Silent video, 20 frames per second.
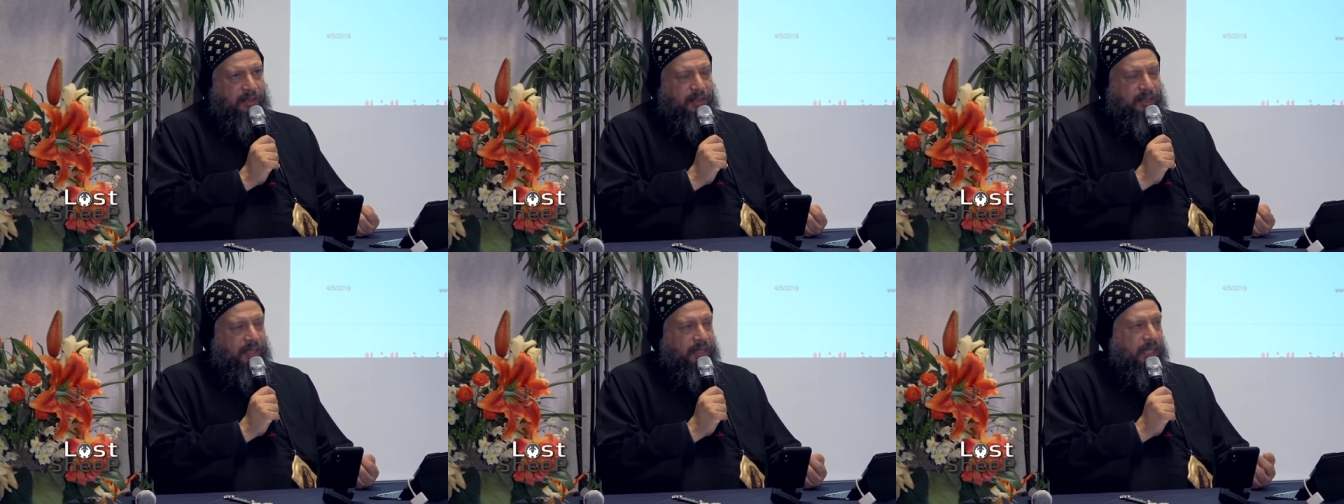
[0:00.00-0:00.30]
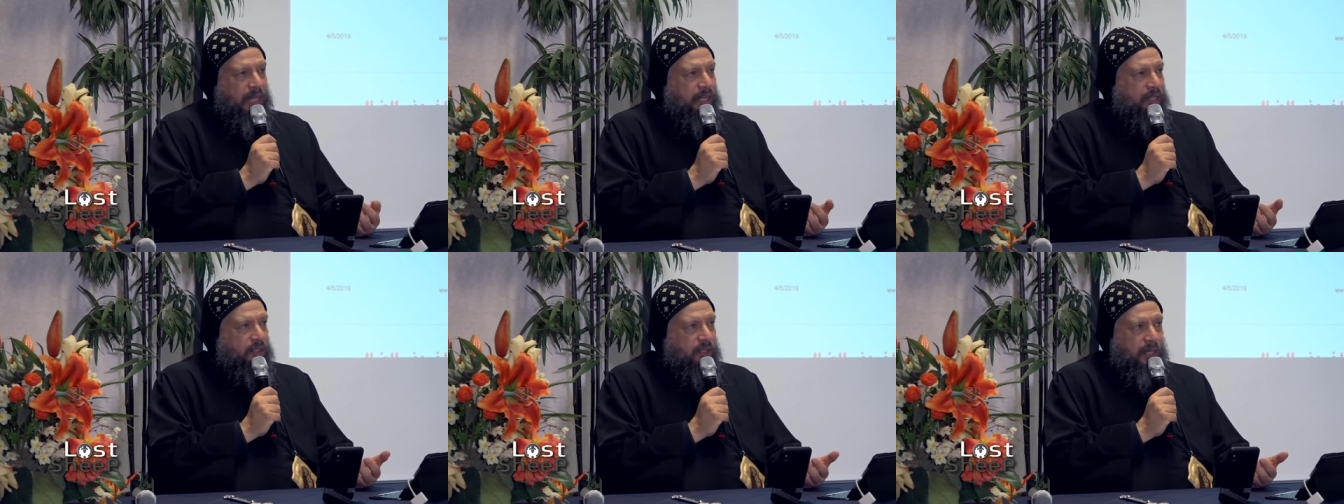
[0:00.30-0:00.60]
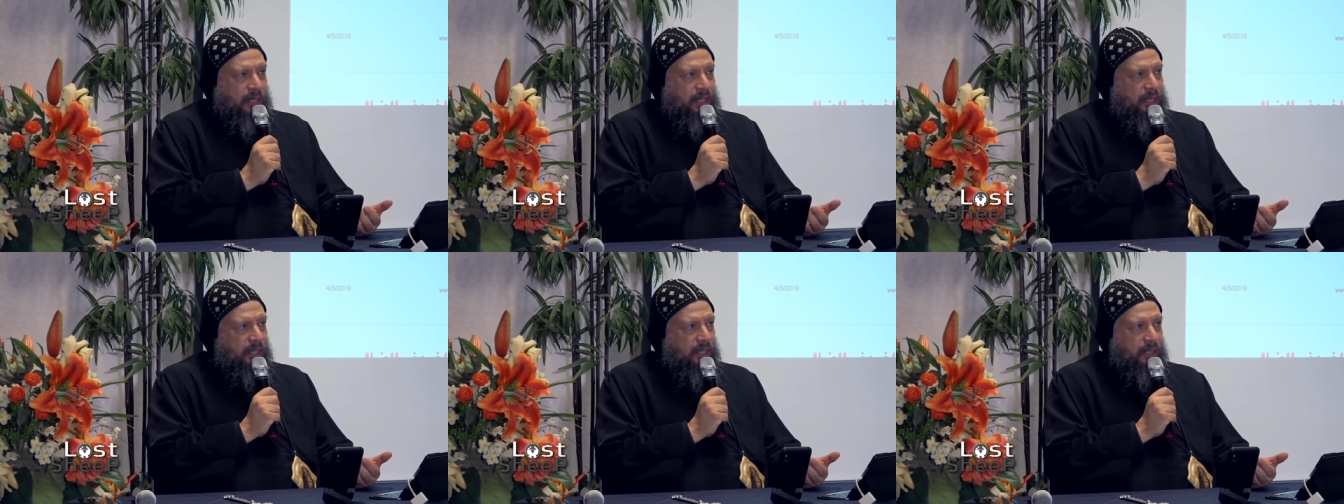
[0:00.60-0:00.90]
then
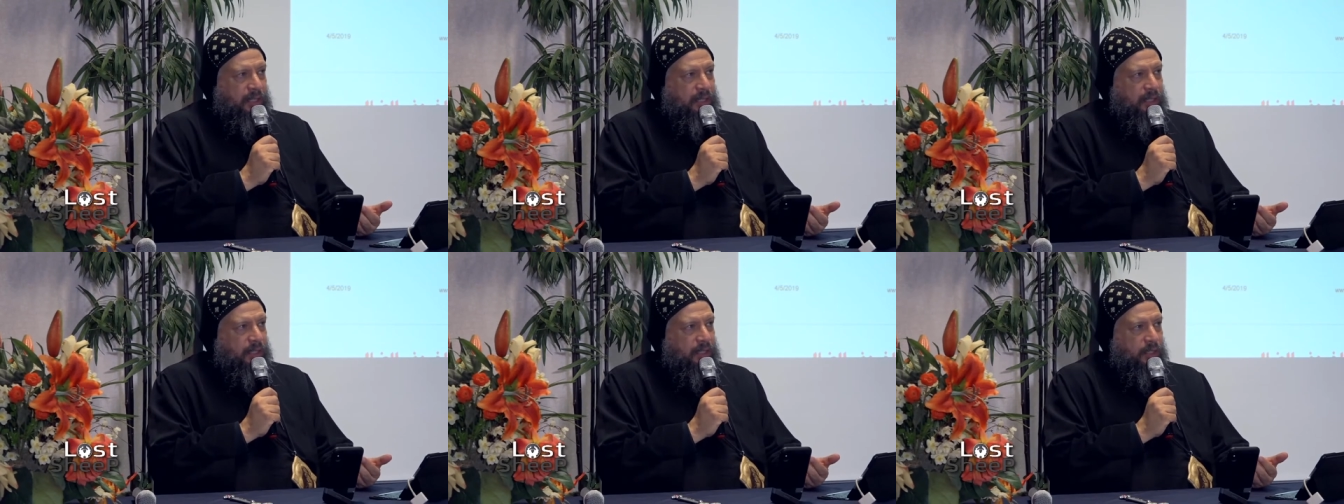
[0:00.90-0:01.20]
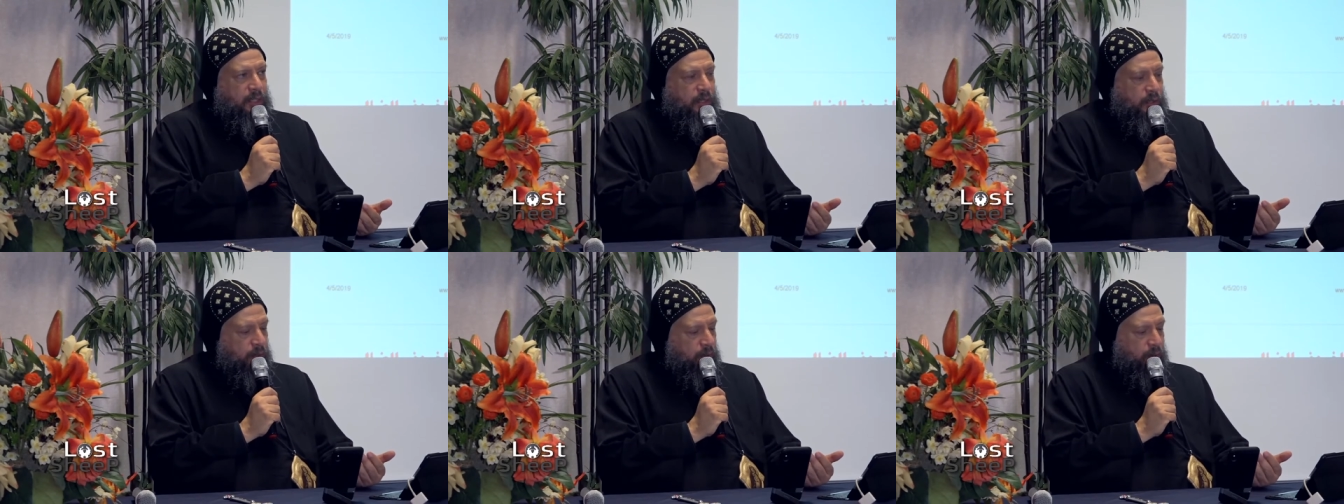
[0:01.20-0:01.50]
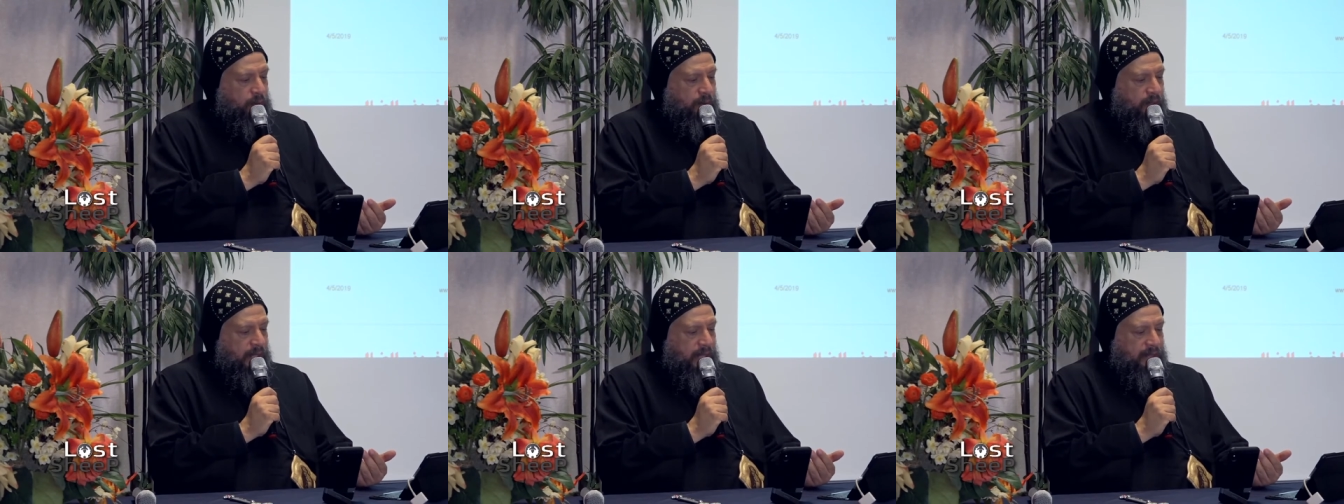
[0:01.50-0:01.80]
actually you
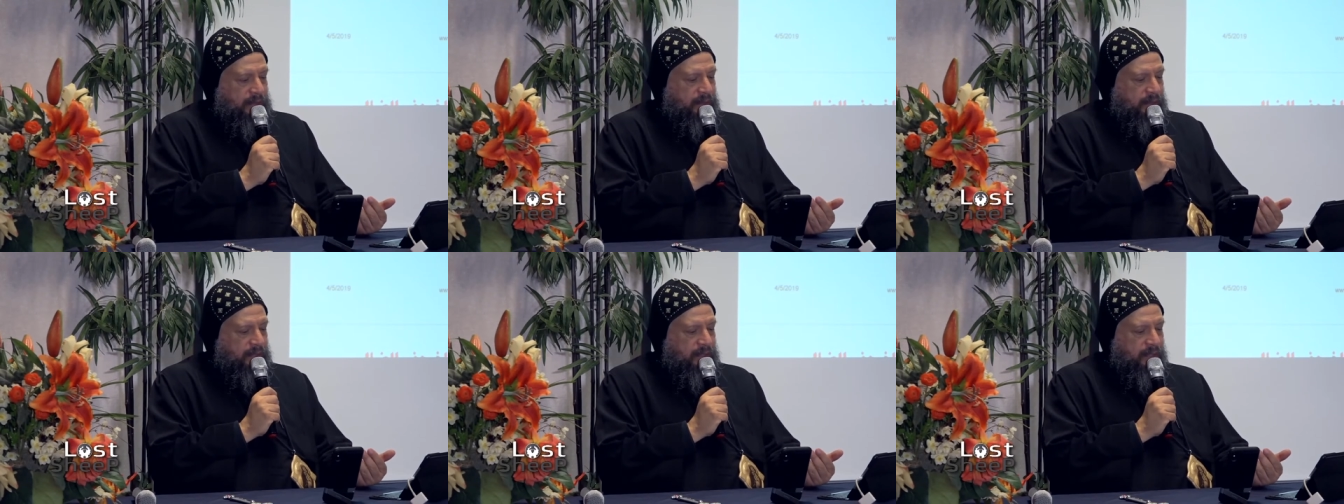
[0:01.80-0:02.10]
know that